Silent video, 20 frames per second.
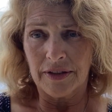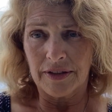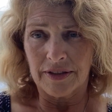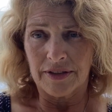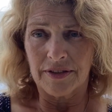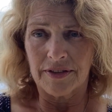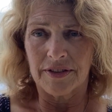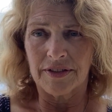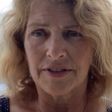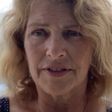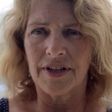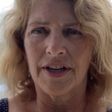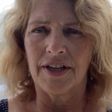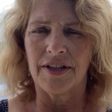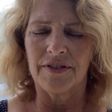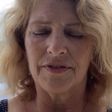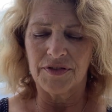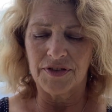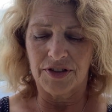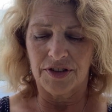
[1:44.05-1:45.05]
It's
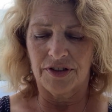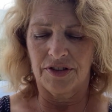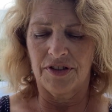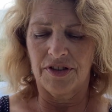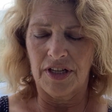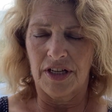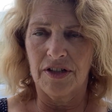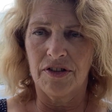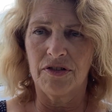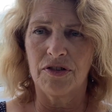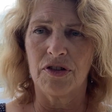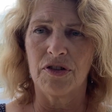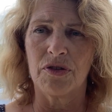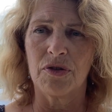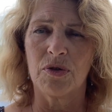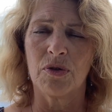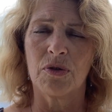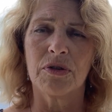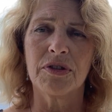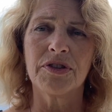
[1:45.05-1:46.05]
kind of stuck to the
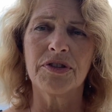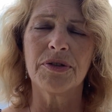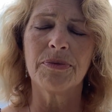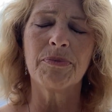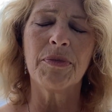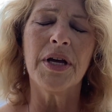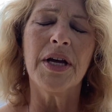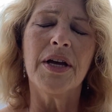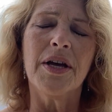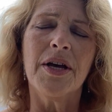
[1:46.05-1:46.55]
dorsum.